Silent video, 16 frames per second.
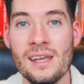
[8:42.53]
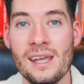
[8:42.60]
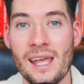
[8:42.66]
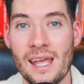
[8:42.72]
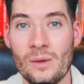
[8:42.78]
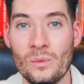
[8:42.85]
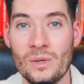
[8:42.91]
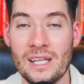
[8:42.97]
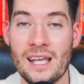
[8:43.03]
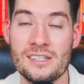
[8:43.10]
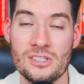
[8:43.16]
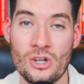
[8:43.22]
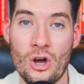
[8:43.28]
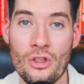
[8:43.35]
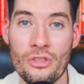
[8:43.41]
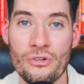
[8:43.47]
And when he has
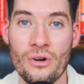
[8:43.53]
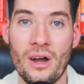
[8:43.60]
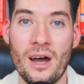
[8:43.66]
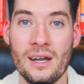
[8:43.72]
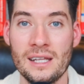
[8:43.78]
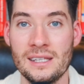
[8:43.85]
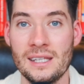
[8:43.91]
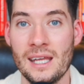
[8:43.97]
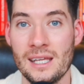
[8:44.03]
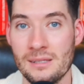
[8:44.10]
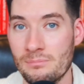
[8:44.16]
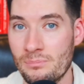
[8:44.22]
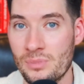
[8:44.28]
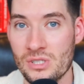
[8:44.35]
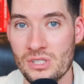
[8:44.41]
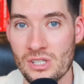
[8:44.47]
an author on and they
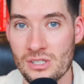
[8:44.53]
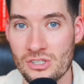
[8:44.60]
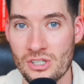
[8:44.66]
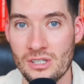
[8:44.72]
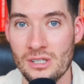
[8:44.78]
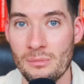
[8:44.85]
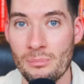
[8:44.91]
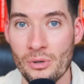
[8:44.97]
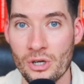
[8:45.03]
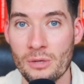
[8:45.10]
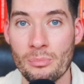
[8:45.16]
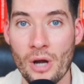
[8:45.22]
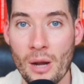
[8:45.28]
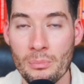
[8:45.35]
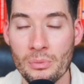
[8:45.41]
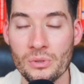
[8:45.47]
position the book
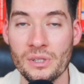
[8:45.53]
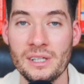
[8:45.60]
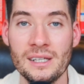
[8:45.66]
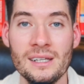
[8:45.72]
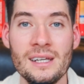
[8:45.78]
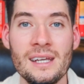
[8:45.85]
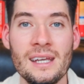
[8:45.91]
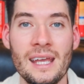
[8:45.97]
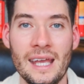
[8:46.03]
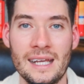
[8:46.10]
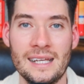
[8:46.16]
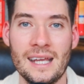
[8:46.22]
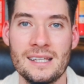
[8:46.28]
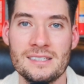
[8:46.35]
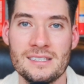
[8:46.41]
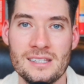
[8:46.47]
properly, it
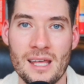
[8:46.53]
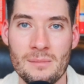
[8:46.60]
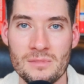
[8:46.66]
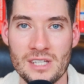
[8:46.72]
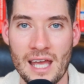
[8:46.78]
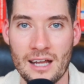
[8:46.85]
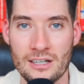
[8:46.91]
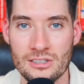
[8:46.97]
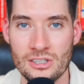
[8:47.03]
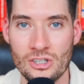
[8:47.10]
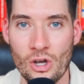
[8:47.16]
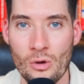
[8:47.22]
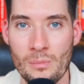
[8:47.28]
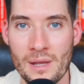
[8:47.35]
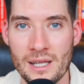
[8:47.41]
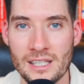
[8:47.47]
gets them to actually
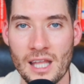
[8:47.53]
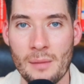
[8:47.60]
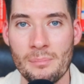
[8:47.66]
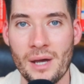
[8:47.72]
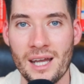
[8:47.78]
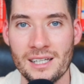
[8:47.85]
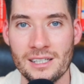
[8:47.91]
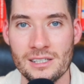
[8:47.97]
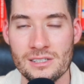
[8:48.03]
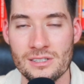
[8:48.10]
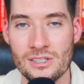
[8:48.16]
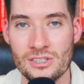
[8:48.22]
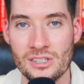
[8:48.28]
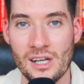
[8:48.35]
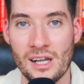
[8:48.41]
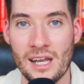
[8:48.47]
go make that buying
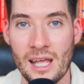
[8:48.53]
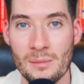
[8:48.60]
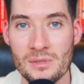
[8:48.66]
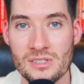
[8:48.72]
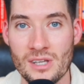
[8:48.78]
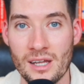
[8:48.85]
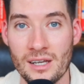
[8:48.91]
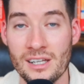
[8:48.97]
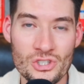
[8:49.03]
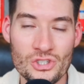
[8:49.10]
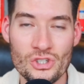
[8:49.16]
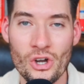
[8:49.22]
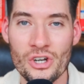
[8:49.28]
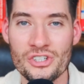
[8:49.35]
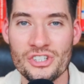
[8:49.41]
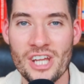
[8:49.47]
decision on Amazon.
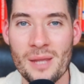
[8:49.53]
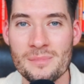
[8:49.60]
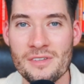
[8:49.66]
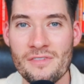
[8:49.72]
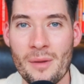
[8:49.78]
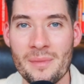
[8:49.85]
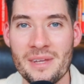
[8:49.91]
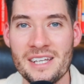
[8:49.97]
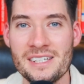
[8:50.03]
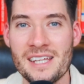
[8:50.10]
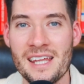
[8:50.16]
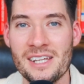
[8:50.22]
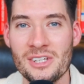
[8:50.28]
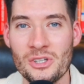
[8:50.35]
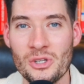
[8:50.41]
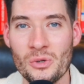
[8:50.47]
Sorry, James, if I'm
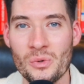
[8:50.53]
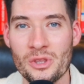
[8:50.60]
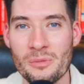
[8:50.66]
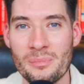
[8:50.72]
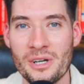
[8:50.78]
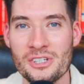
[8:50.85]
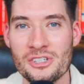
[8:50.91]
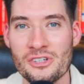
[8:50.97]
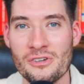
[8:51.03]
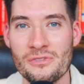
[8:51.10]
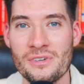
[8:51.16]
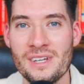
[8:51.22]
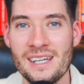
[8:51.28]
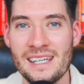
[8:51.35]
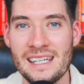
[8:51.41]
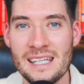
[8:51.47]
inundating you with a bunch of
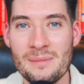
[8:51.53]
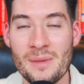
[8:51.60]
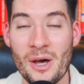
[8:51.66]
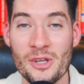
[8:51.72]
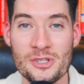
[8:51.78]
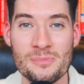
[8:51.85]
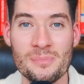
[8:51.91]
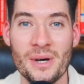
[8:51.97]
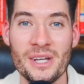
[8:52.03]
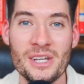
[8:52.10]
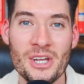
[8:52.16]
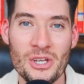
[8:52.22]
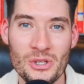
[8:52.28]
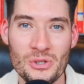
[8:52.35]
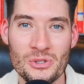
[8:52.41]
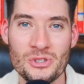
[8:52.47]
emails, but
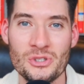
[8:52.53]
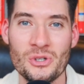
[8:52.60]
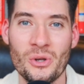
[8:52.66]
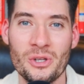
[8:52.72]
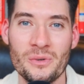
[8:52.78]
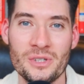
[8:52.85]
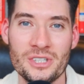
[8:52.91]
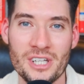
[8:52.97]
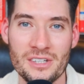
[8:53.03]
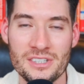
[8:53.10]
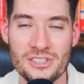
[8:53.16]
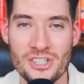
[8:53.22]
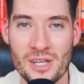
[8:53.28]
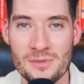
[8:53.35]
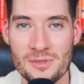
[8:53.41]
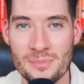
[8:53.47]
you should totally reach out to
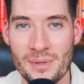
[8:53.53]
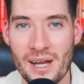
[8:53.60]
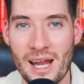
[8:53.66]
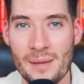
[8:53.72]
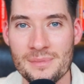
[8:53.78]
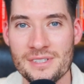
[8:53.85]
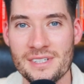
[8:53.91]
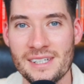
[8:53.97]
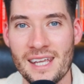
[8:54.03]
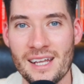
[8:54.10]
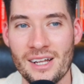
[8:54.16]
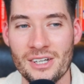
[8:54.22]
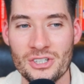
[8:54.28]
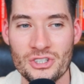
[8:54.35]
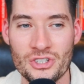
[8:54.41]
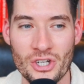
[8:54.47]
James perhaps to get
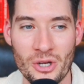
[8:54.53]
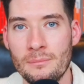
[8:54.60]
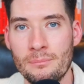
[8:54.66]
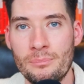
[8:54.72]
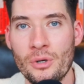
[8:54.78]
on his show.